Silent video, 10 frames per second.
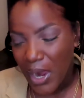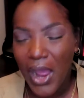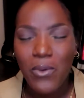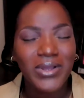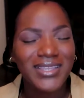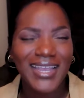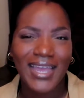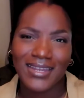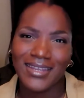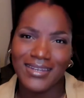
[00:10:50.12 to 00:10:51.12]
One thing
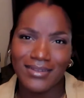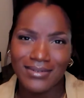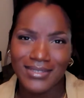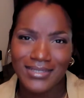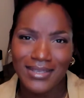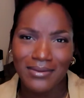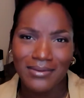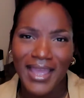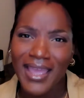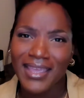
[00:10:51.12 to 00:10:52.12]
I did notice though,
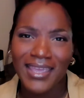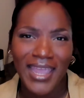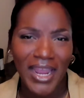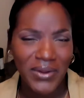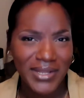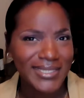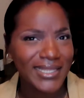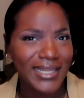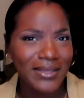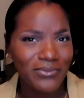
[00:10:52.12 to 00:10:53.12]
Karen's a
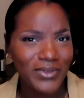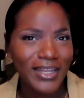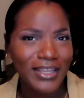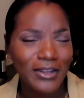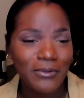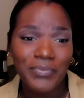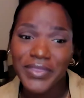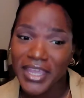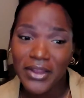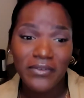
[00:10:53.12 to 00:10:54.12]
lip filler.
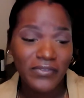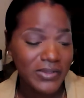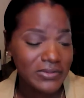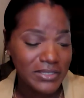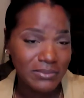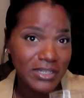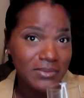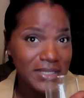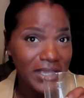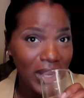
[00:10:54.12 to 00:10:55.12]
Karen fills them
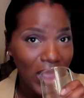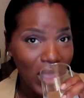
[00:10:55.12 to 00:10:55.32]
lips, honey.